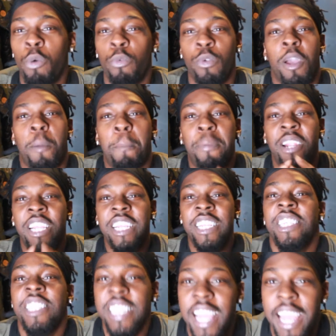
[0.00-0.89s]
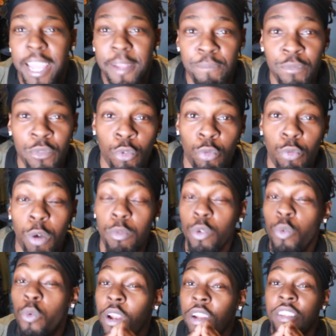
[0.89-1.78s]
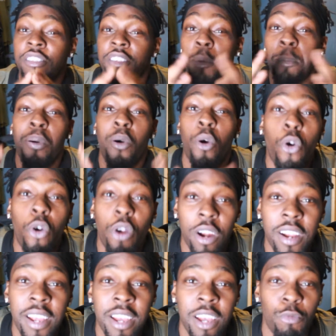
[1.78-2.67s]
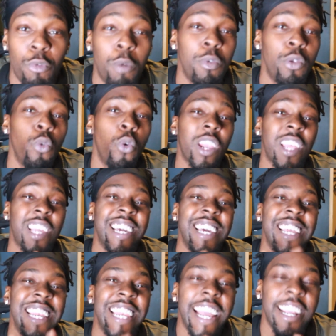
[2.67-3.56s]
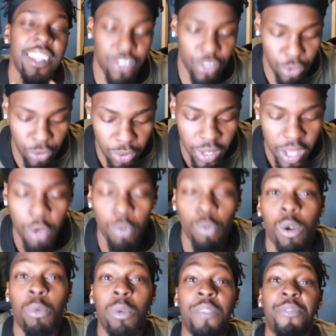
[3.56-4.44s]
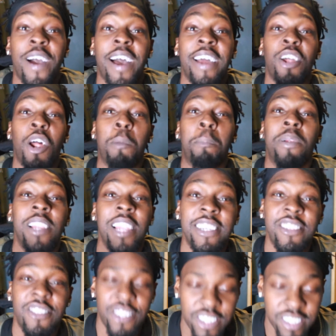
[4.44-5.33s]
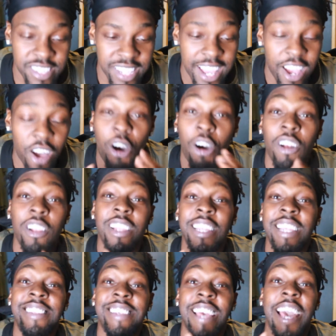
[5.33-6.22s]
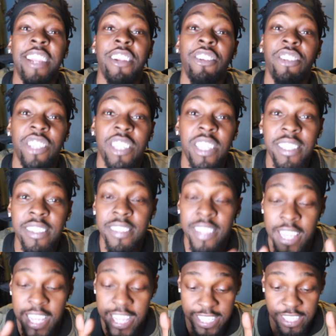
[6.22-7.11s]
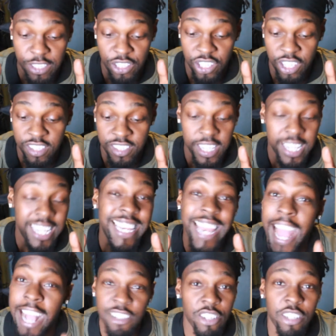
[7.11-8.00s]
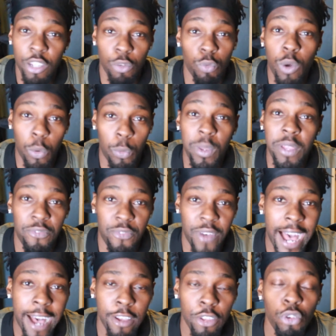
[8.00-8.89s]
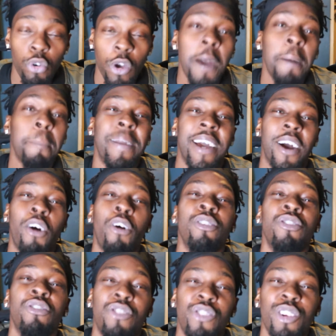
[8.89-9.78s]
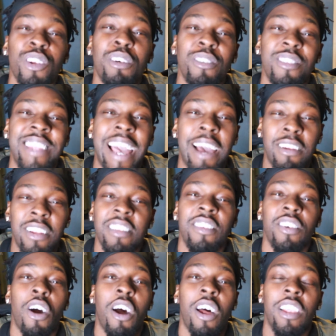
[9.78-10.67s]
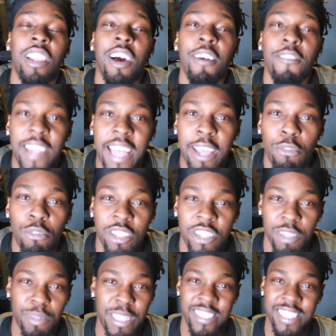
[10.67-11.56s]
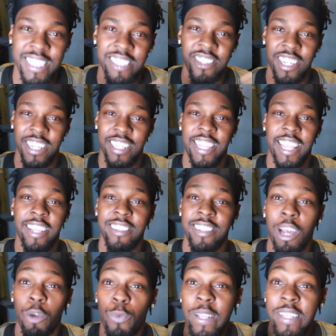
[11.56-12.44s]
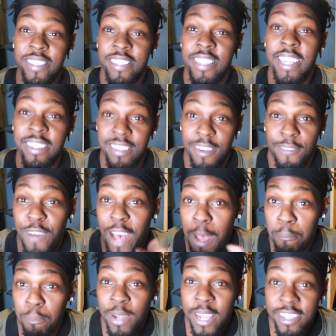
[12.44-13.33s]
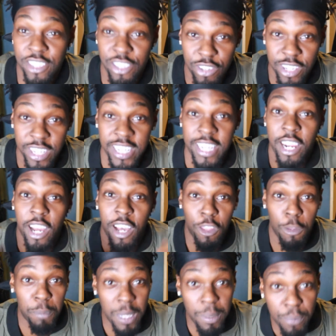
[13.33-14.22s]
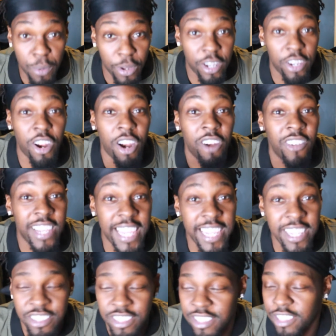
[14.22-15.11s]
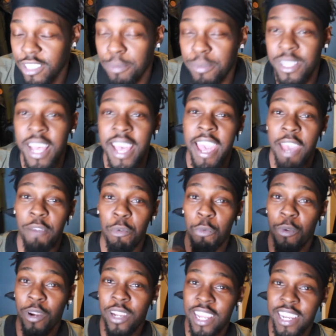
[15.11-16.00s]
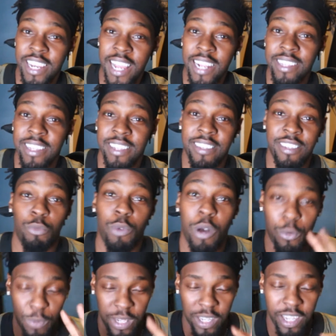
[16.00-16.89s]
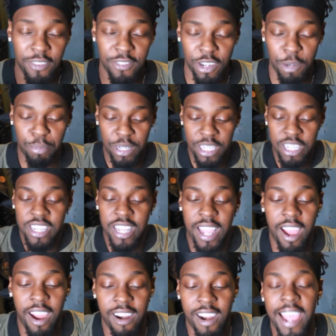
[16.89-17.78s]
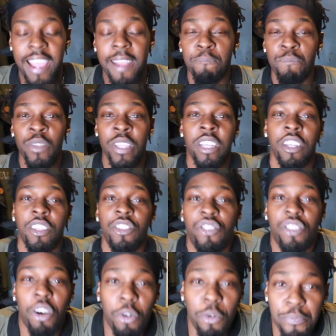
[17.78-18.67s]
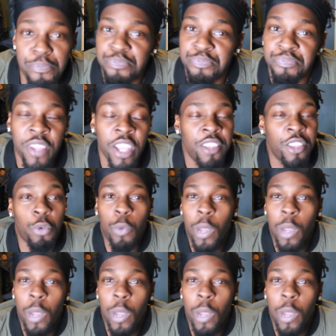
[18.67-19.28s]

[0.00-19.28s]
we appreciate, what we want to support, what we want to connect to, where we find our pleasures. All of these energies is just naturally what we value, but it also trickles down into our love language, because these are the things that we seek to find pleasure in other people and in our relationships, and when we're connected to what we love and appreciate. All right, so the